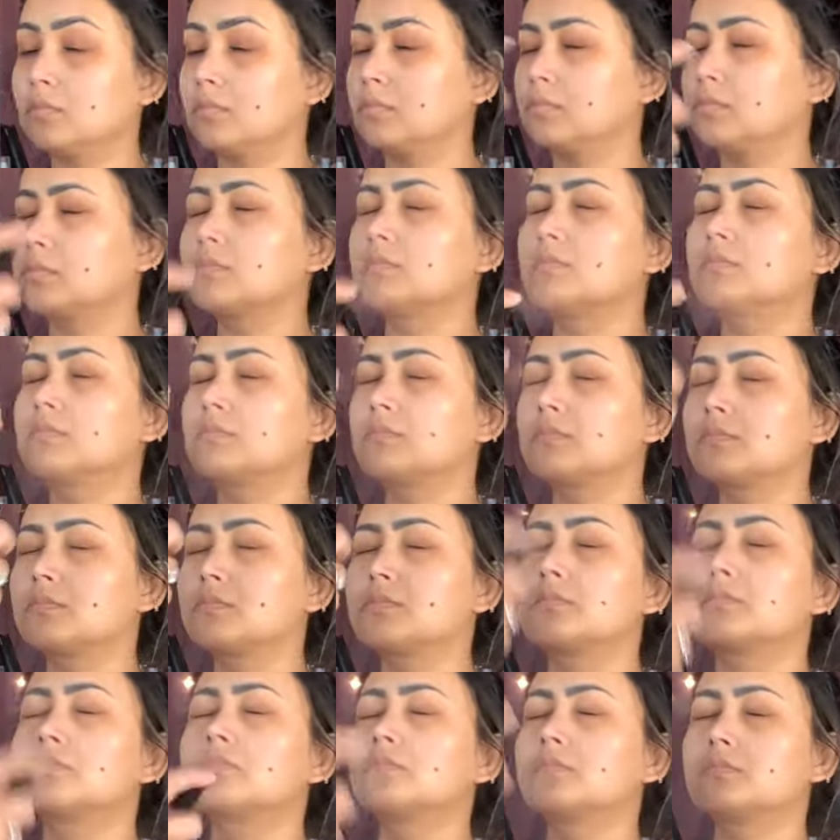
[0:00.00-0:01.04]
bottle so that
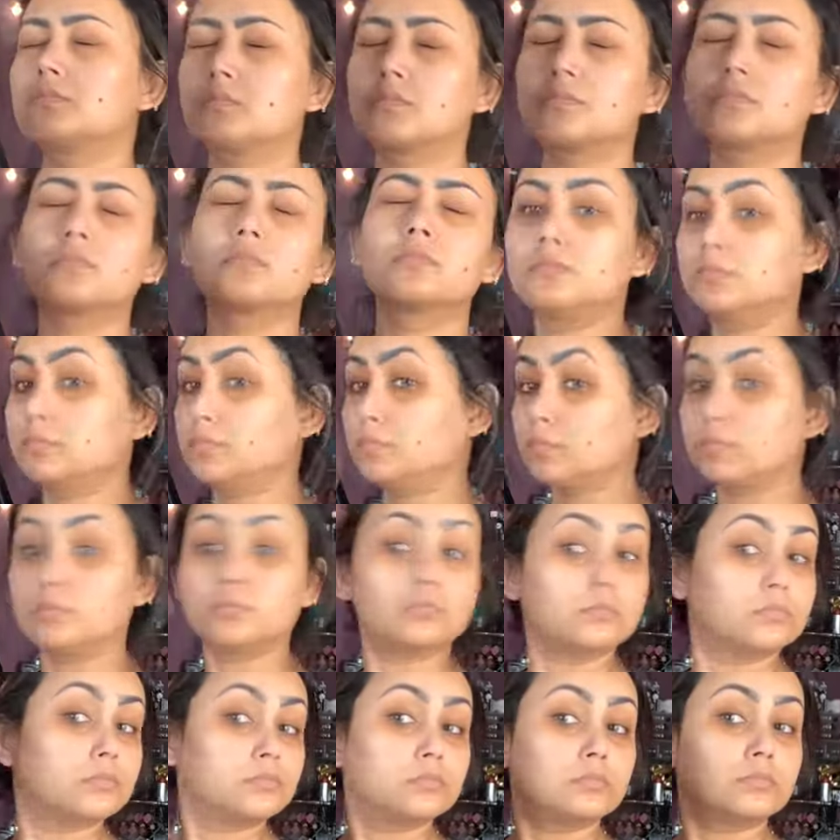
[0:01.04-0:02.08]
I can spray
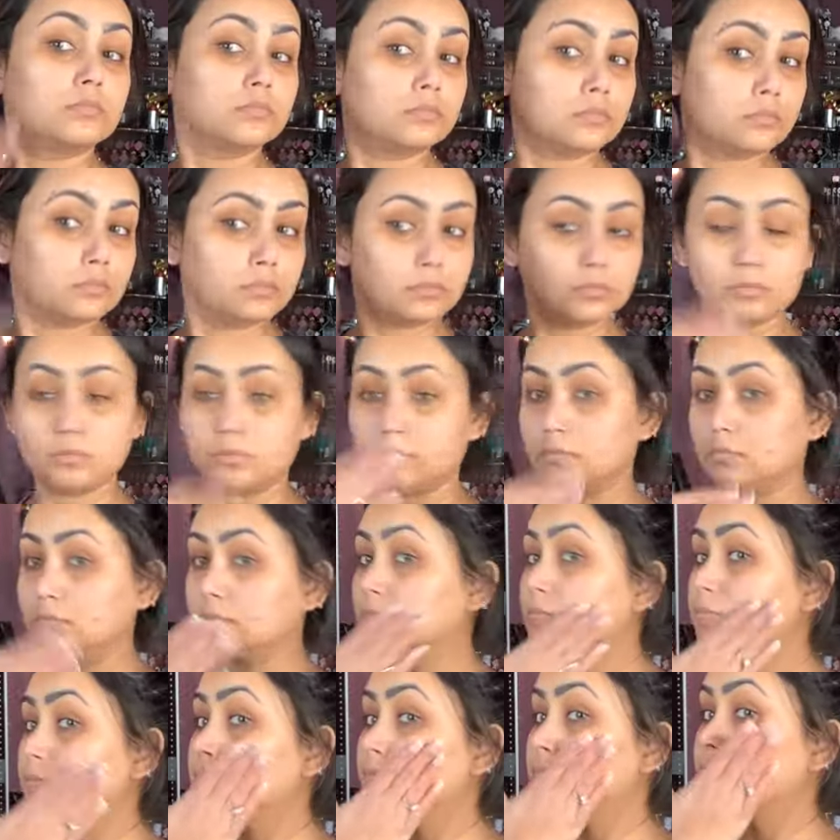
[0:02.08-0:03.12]
and I can
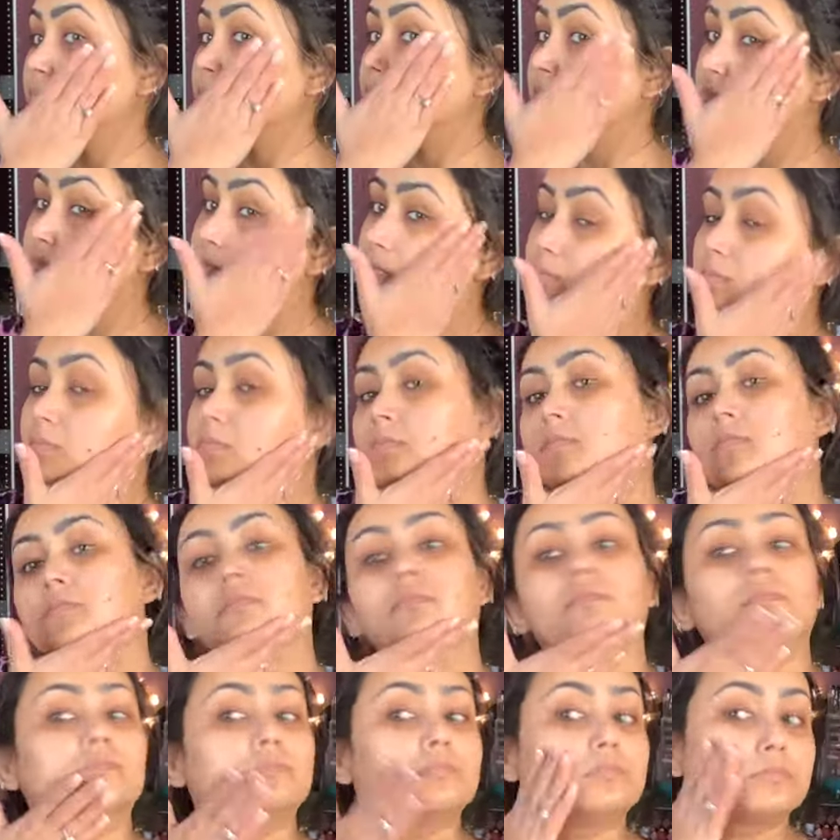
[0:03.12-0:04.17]
just tap it into my
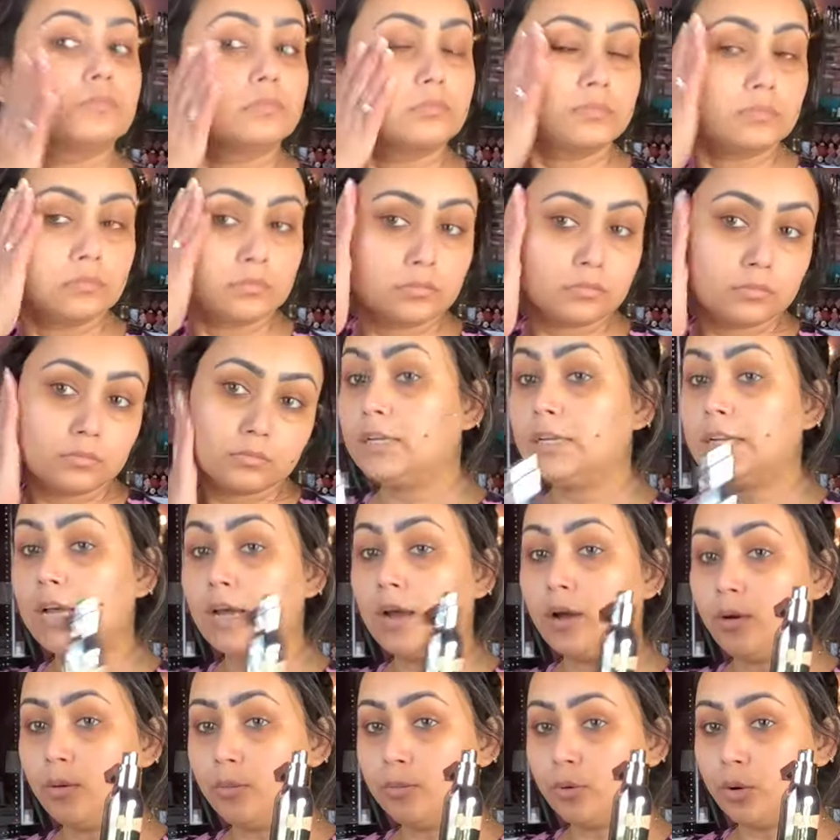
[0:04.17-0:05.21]
skin.
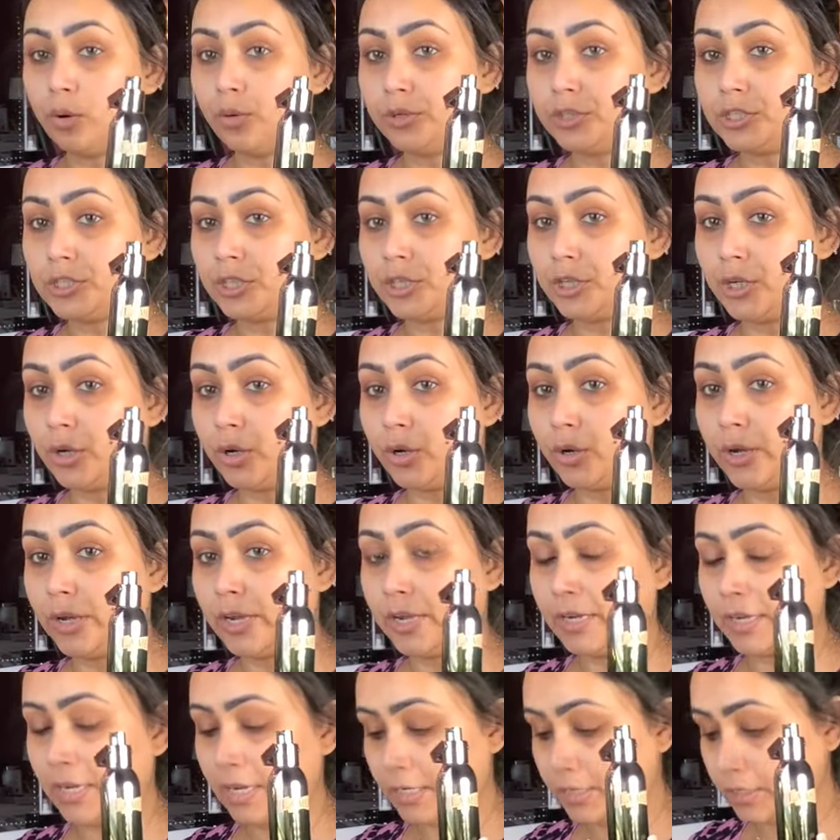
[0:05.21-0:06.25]
Now I'm going to go
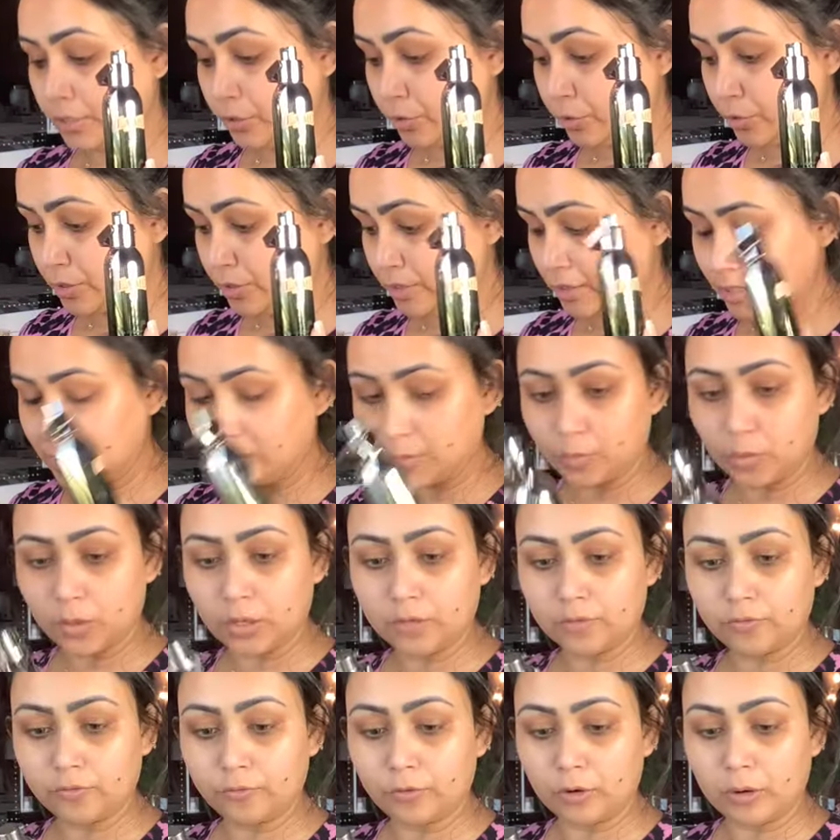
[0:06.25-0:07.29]
ahead and use this
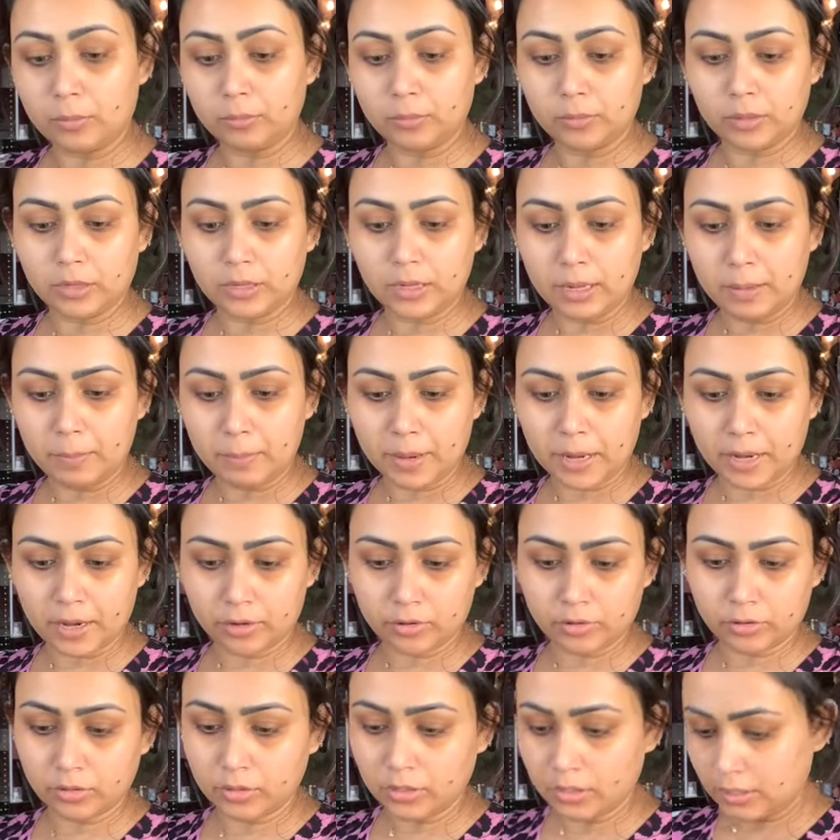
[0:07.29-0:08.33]
one from La
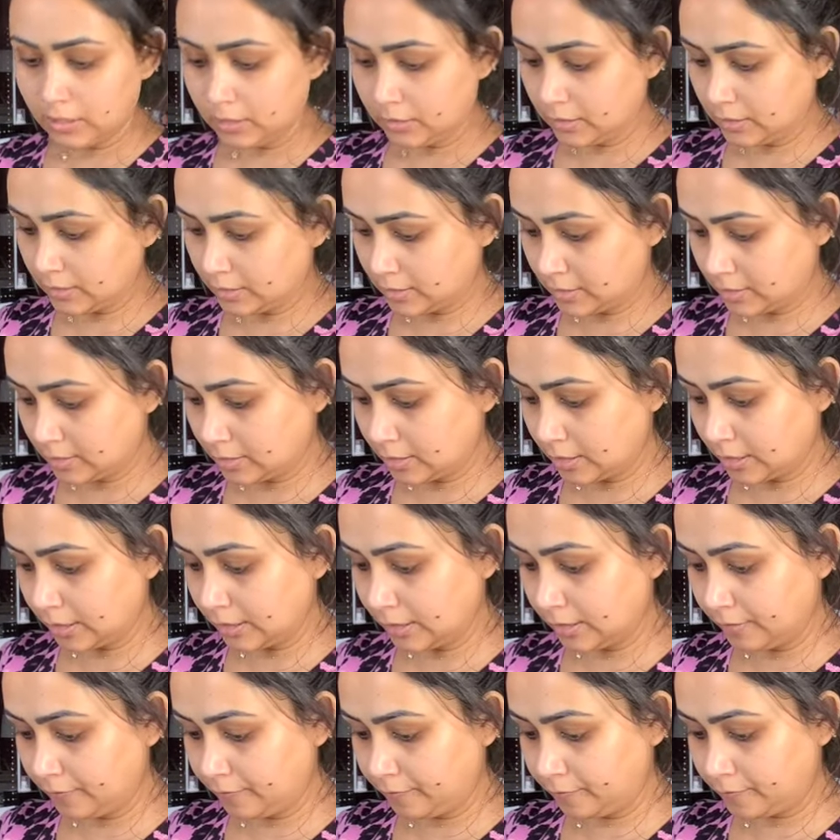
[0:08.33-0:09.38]
Mer. This is the
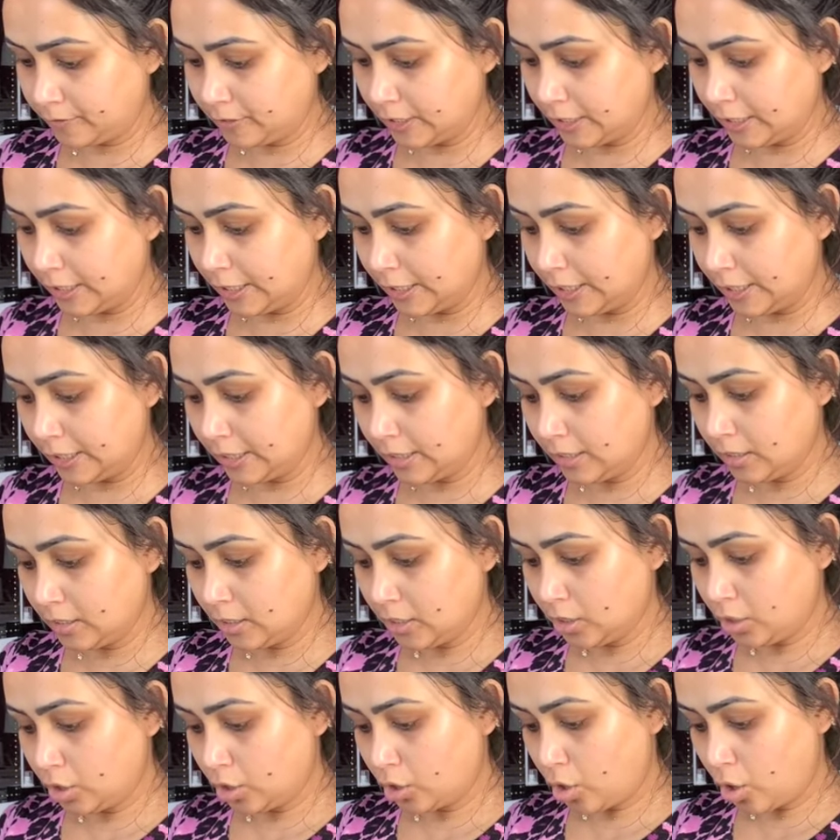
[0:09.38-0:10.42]
Lifting
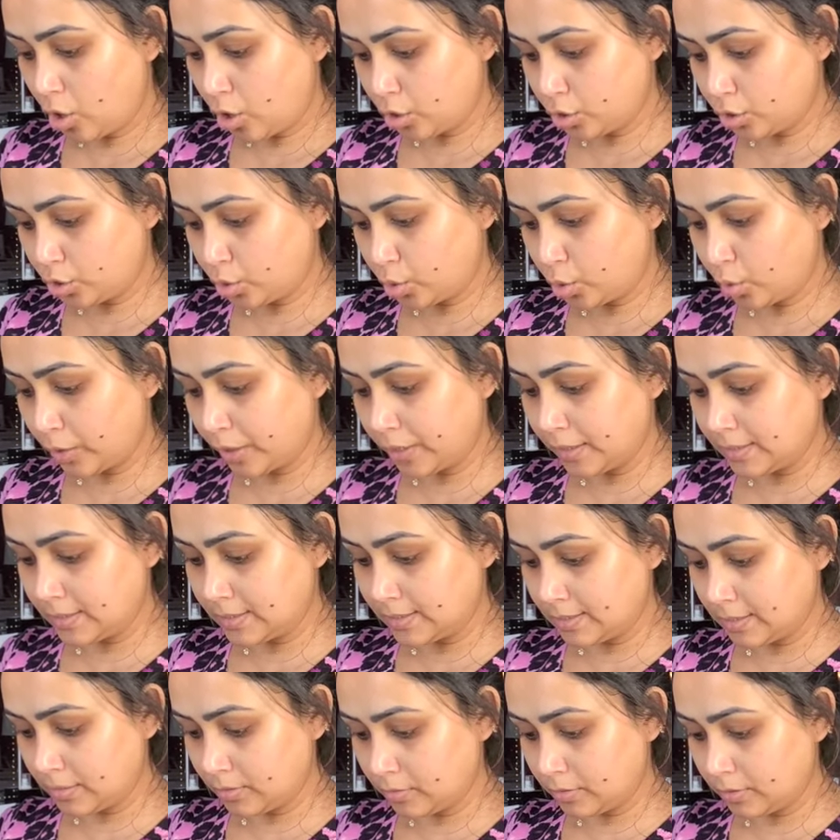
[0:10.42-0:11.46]
Contouring
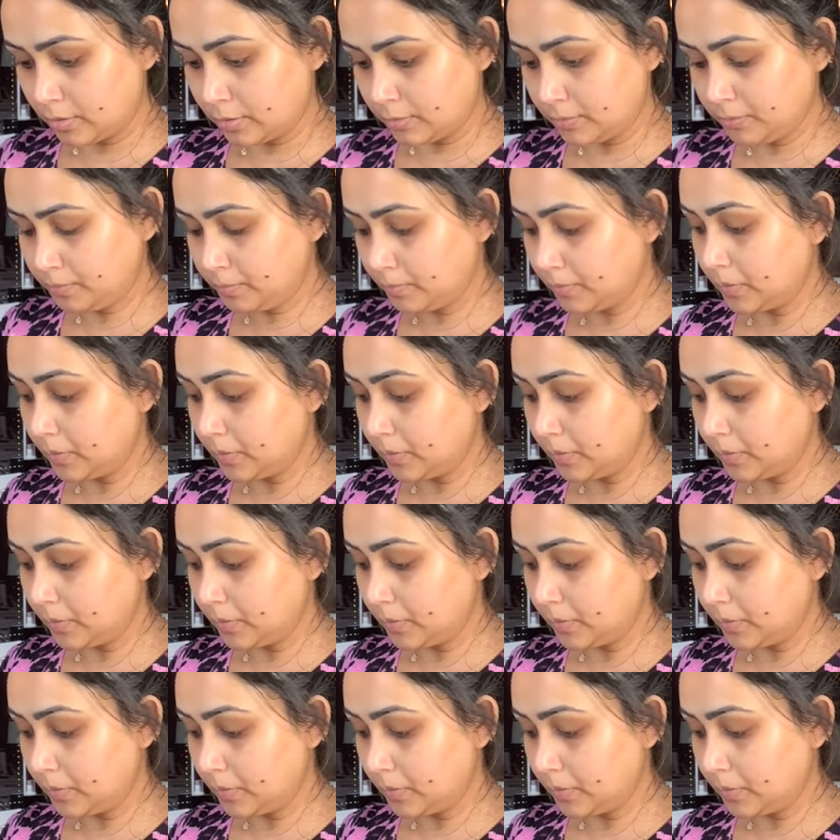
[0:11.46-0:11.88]
Serum,